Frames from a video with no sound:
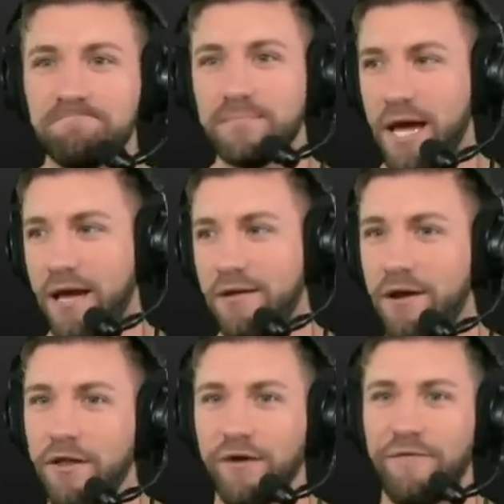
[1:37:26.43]
and
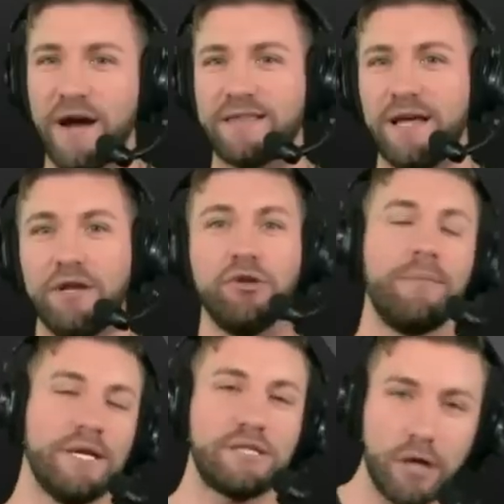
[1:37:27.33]
the fact that
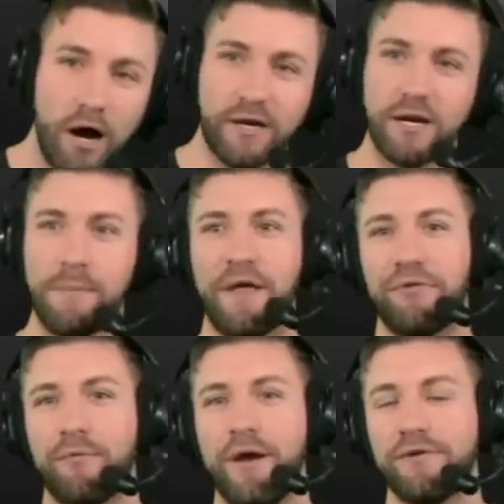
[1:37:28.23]
nobody's talking about
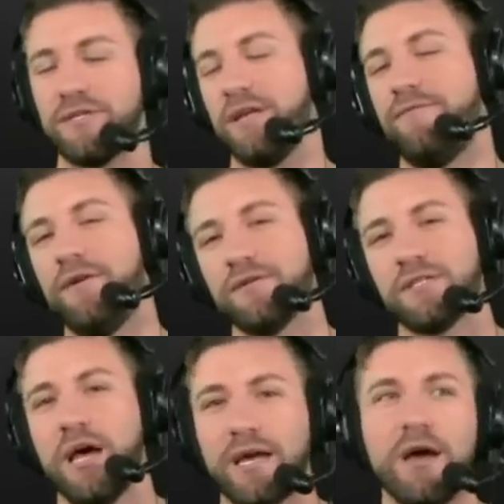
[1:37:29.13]
the Raiders. And he feels
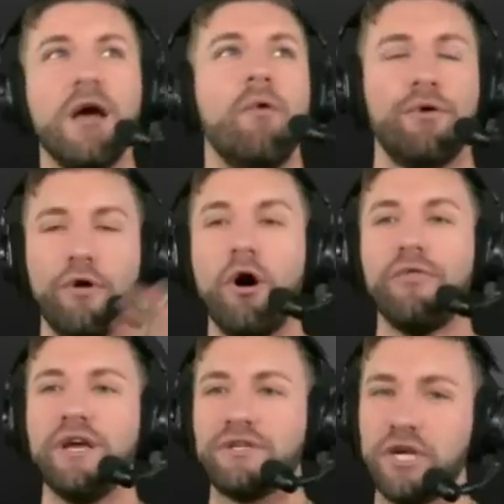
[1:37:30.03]
like with all
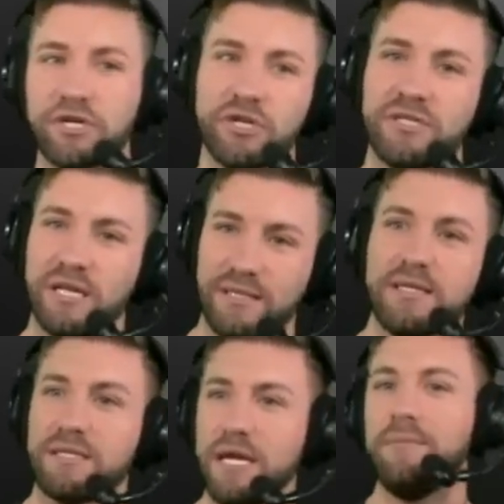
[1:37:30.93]
the additions that
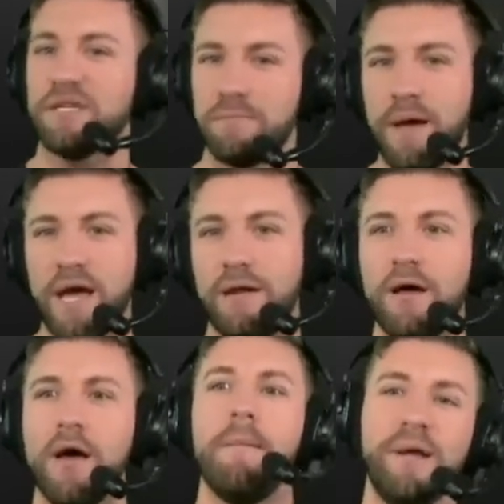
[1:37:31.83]
this team has made,
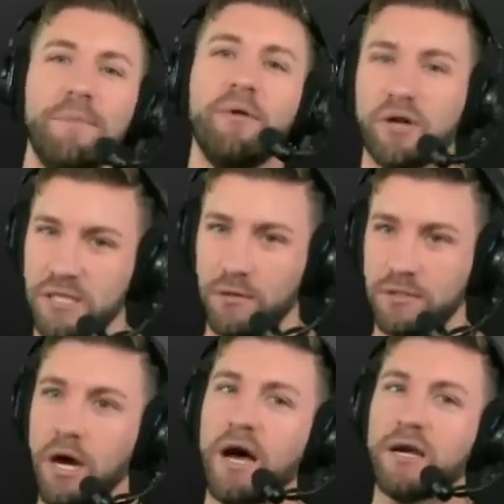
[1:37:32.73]
people are still
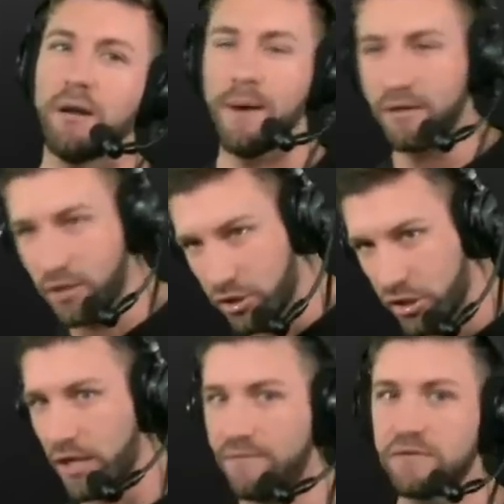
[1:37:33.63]
talking about the
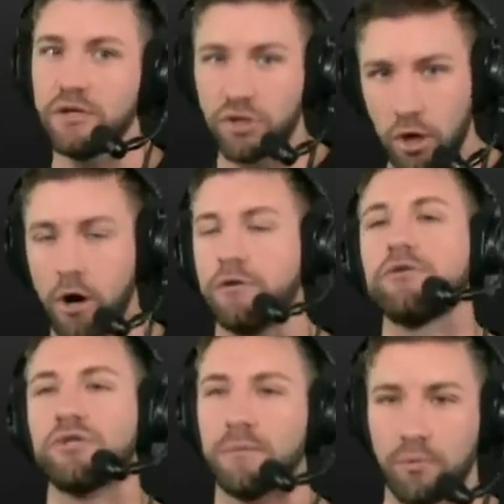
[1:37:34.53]
Chiefs, the
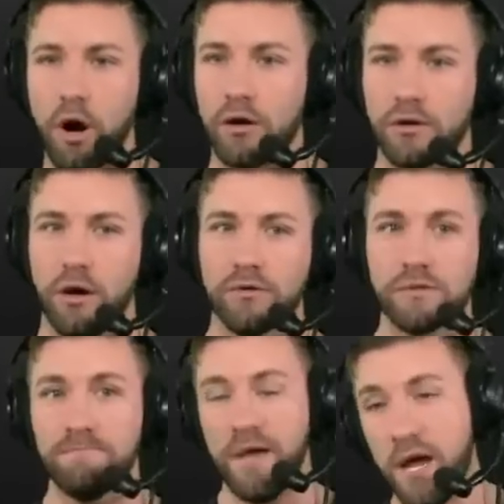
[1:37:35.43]
Chargers, the Broncos.
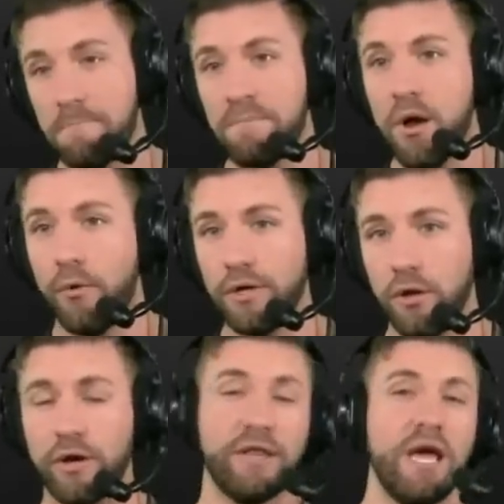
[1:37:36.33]
And when you
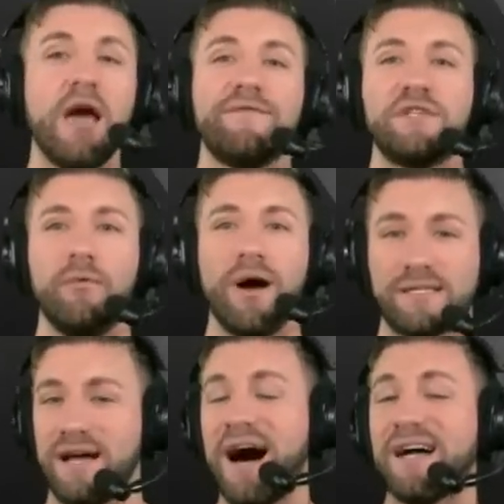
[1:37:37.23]
look at the AFC
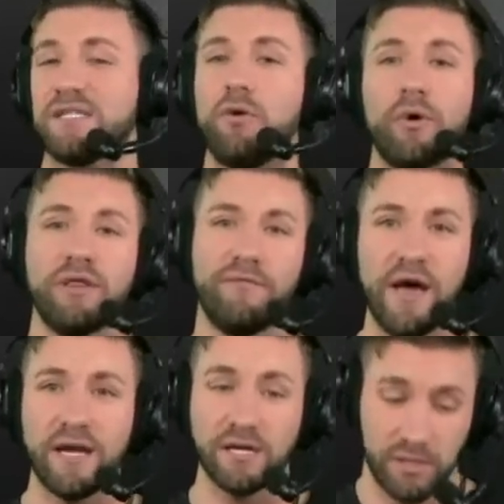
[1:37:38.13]
West odds according to
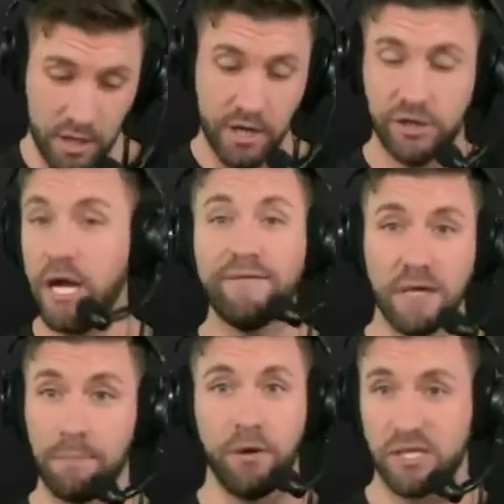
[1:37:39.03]
Vegas, Chiefs
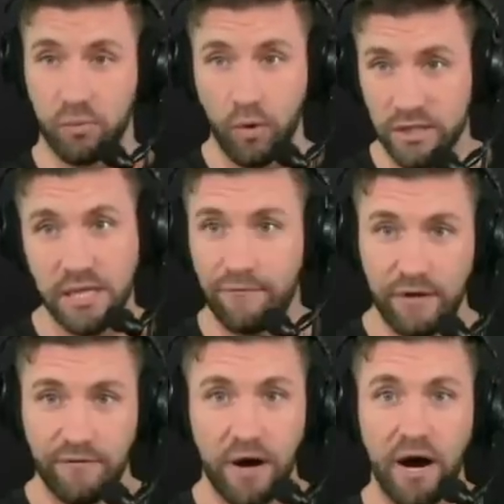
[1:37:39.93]
at plus
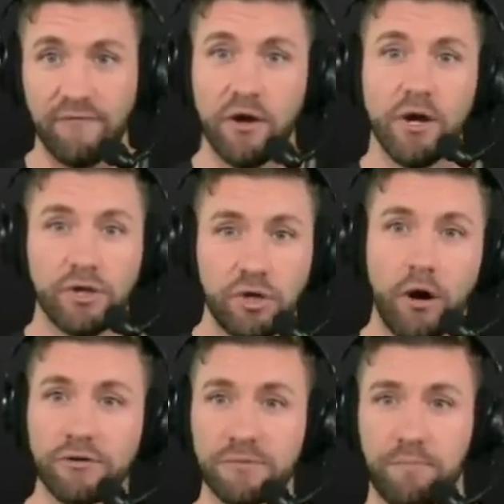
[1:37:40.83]
175,
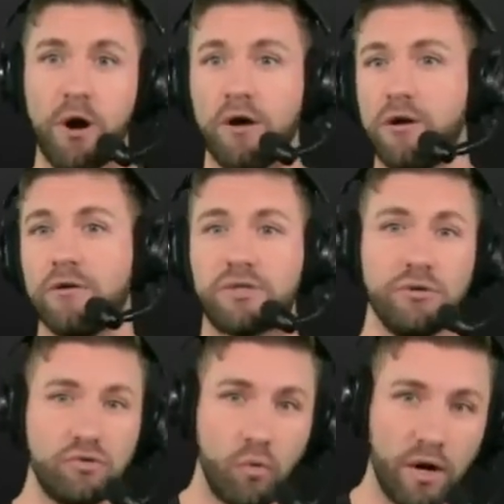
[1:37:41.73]
Chargers, Broncos
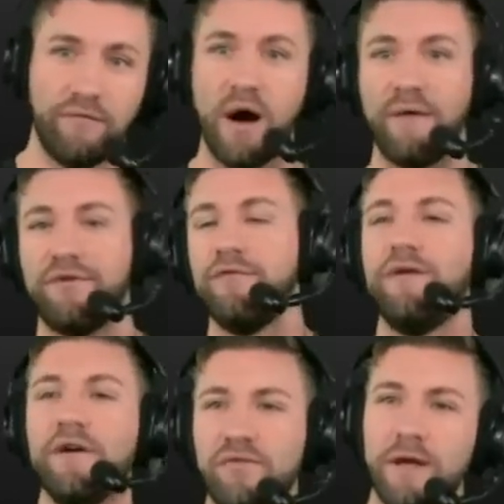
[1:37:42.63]
225,
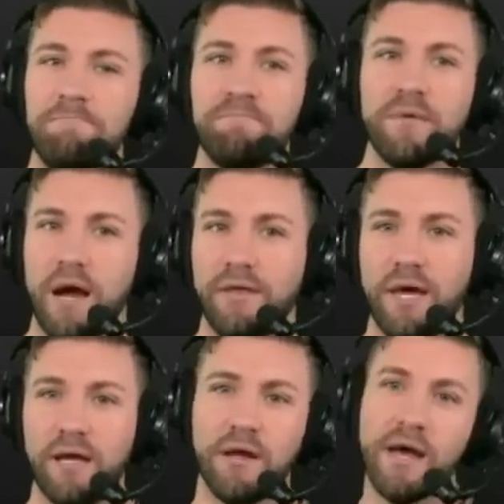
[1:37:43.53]
250. And
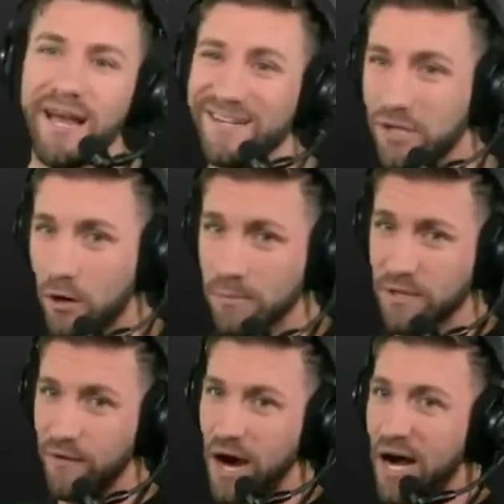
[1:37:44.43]
then in terms
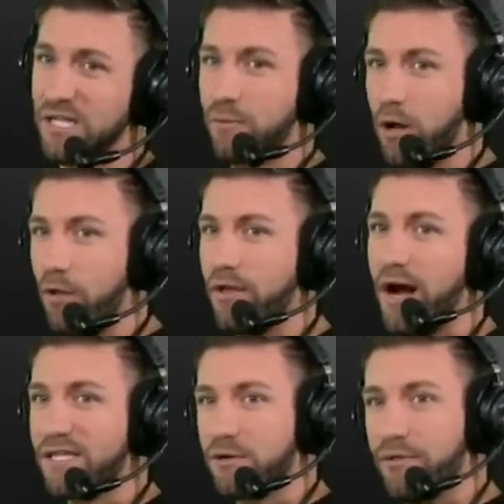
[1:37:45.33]
of odds, when all the
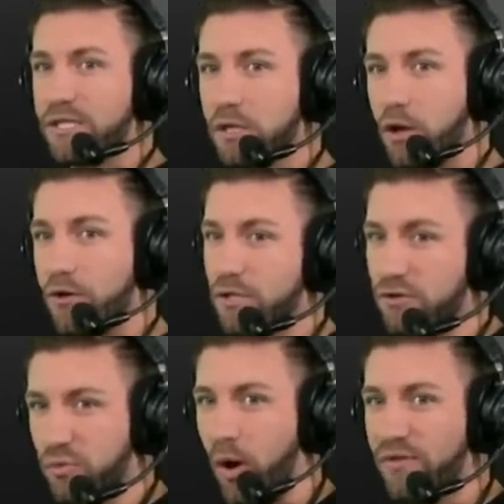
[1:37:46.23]
odds are this close and
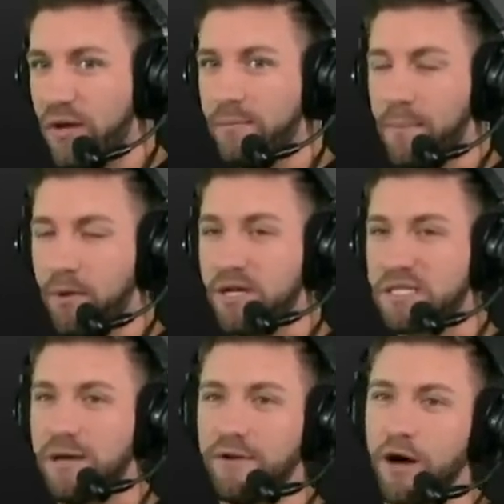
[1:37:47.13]
there's one team at plus
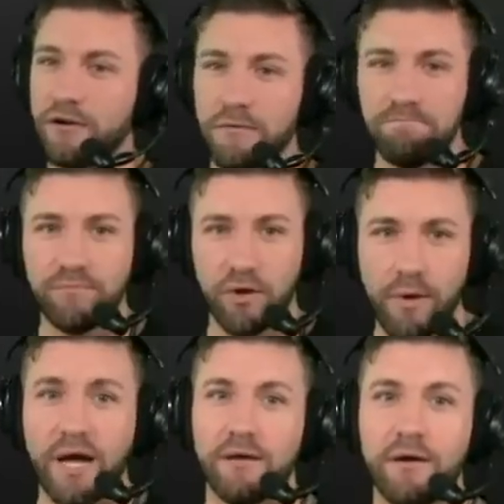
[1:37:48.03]
700, you're
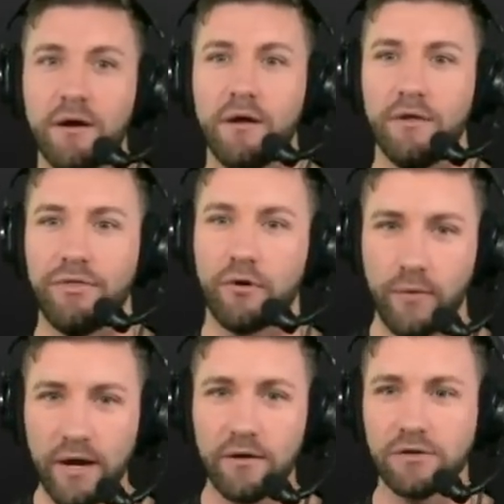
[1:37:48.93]
right. The
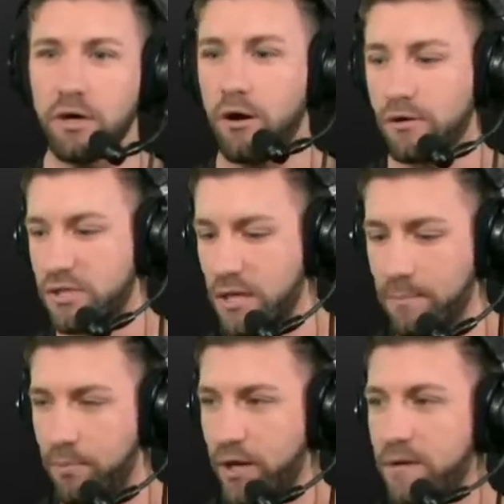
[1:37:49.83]
Raiders are
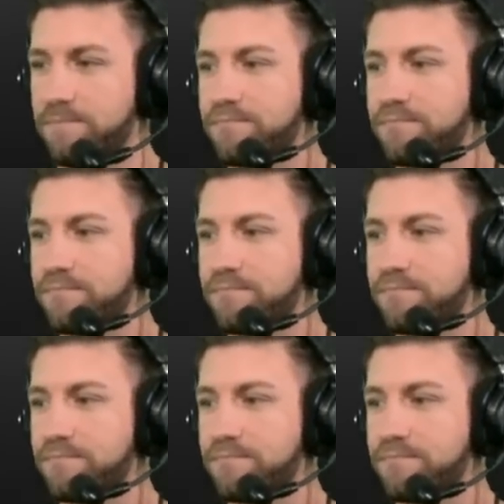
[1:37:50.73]
simply